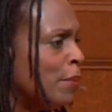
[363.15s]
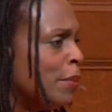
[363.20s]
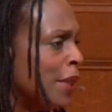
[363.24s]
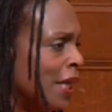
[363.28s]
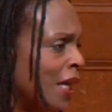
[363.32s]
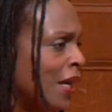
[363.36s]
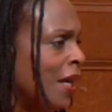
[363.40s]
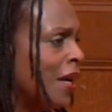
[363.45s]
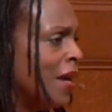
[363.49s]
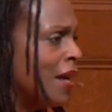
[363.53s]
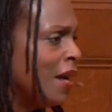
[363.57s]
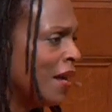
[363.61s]
to
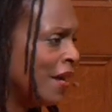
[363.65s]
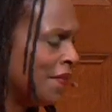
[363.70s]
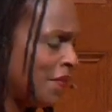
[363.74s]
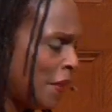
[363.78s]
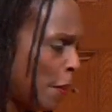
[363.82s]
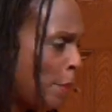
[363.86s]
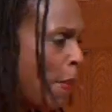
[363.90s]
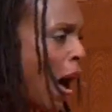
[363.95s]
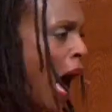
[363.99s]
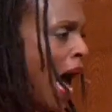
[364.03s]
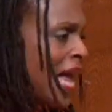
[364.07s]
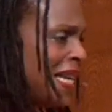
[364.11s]
be
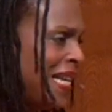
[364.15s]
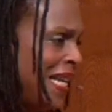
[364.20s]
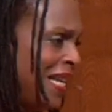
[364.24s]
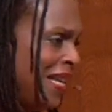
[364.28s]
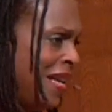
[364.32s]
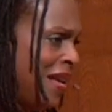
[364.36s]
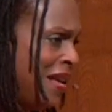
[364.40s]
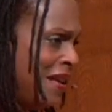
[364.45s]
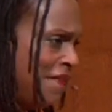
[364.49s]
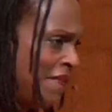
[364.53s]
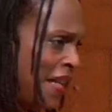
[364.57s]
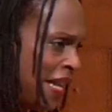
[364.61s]
the
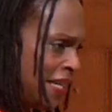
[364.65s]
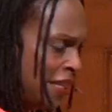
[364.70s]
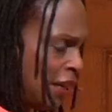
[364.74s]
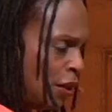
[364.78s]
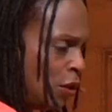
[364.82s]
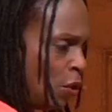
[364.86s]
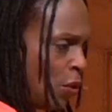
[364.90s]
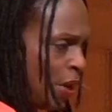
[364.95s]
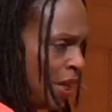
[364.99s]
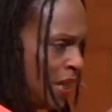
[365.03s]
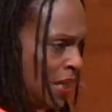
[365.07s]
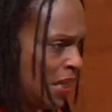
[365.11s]
body that's
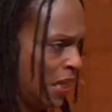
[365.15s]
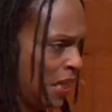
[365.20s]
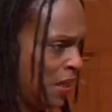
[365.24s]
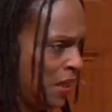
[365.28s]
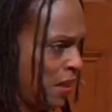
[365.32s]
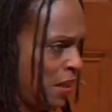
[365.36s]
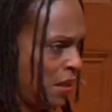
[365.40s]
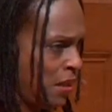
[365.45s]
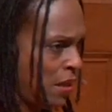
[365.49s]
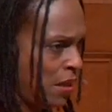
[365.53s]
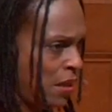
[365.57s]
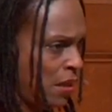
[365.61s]

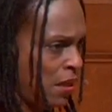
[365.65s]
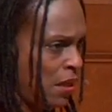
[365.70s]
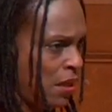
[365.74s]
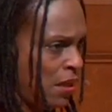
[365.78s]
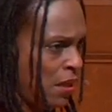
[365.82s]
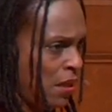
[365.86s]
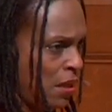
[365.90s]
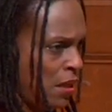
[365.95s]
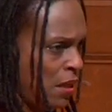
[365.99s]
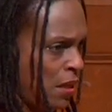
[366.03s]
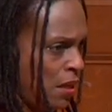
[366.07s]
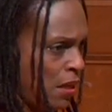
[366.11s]
anointed.
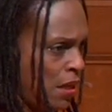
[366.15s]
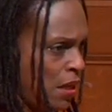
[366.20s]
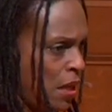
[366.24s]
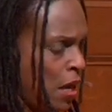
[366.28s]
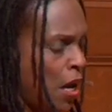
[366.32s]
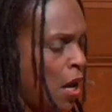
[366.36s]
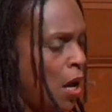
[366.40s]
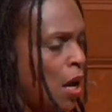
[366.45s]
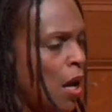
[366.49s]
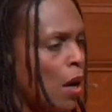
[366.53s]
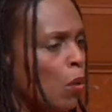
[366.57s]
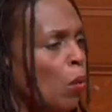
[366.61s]

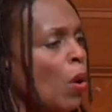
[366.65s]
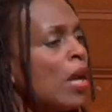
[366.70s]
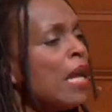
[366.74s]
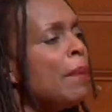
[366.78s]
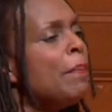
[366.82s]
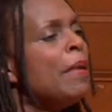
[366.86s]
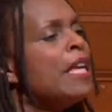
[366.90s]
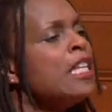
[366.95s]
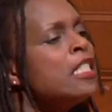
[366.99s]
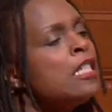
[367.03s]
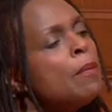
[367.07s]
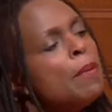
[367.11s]
What
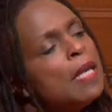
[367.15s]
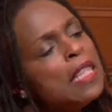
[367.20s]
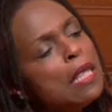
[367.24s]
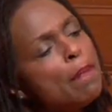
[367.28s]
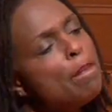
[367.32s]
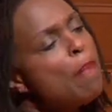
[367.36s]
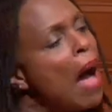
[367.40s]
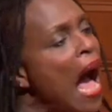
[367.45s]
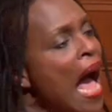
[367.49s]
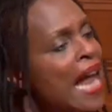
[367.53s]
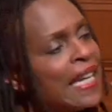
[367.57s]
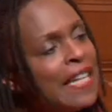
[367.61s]
it means to be the
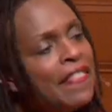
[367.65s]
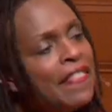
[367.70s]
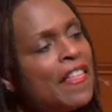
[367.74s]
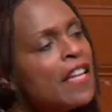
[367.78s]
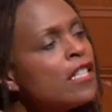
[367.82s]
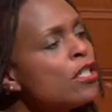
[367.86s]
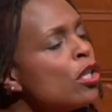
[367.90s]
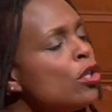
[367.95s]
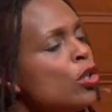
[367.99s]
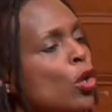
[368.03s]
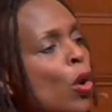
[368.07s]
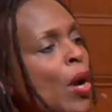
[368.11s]
body
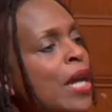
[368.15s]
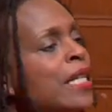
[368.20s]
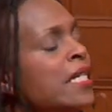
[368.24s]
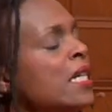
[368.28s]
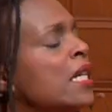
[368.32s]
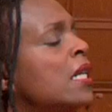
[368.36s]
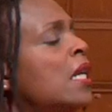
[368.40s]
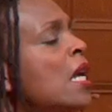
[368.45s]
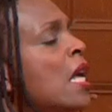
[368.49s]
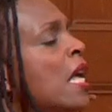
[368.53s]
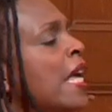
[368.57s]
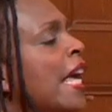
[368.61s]
that's
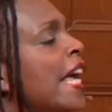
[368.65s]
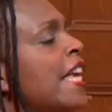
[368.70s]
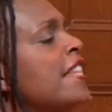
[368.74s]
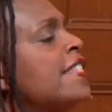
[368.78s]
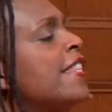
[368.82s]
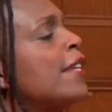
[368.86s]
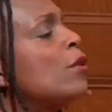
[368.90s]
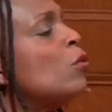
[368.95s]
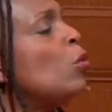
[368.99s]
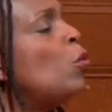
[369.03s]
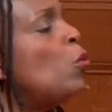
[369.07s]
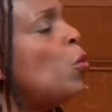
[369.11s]
anointed is
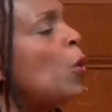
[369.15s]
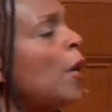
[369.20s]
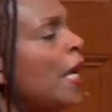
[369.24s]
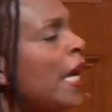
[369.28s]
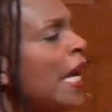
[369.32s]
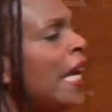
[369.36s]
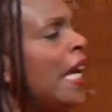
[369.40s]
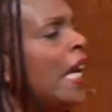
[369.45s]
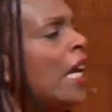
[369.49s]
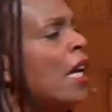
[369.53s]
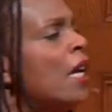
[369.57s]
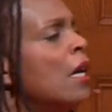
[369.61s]
that
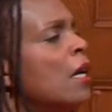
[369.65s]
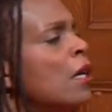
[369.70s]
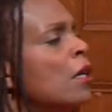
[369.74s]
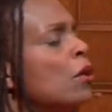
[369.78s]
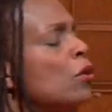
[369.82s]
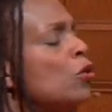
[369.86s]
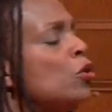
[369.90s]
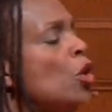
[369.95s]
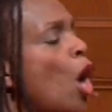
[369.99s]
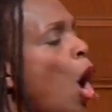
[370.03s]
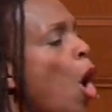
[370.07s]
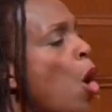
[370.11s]
we
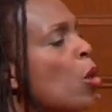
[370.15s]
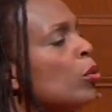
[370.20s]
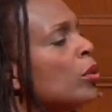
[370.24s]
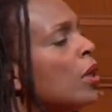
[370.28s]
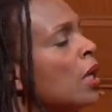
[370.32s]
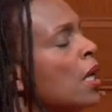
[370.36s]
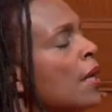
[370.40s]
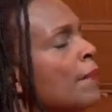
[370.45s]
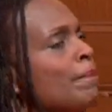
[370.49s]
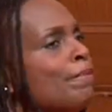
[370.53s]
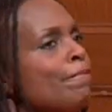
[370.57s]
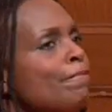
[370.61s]
don't
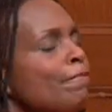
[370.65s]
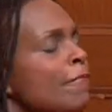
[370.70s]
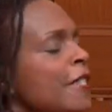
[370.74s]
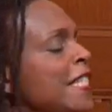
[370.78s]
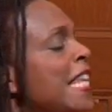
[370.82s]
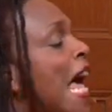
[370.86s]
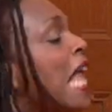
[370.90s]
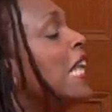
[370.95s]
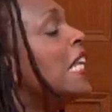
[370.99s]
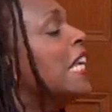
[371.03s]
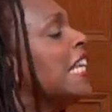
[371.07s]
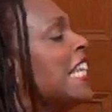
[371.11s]

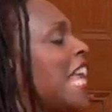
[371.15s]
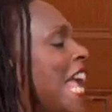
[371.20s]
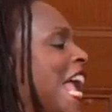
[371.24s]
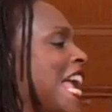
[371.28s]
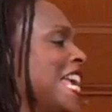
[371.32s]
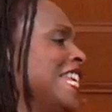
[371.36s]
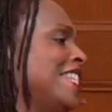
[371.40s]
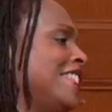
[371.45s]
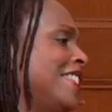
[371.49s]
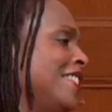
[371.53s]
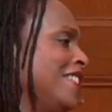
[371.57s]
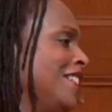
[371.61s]

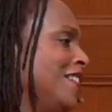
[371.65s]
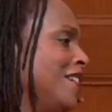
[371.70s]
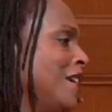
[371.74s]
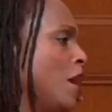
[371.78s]
delegate